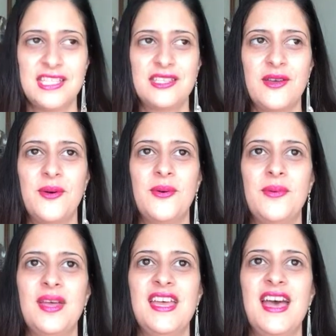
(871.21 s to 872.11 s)

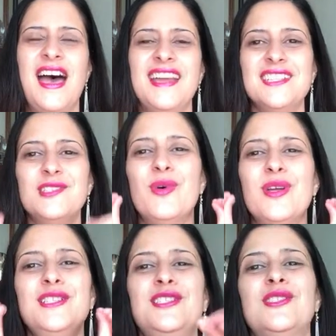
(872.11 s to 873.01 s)
So I just
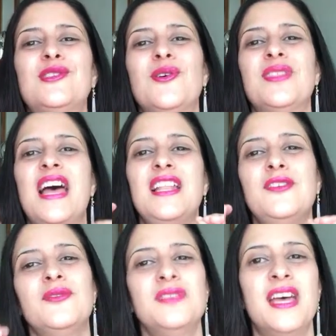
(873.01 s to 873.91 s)
wanted to throw that
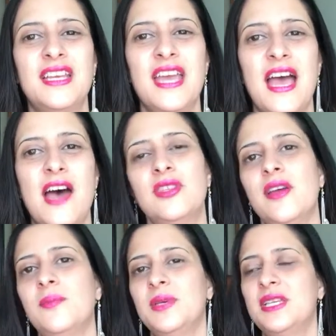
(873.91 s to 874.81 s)
little nugget out
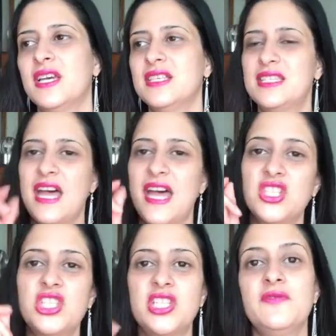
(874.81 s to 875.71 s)
there, because
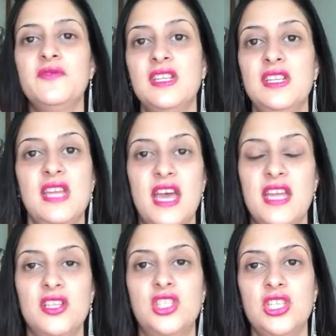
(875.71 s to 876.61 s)
that shift in an
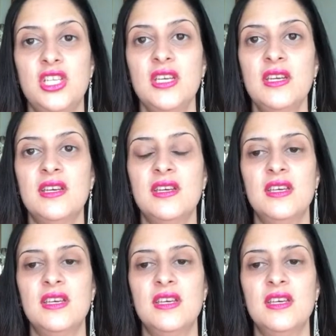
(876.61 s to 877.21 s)
energy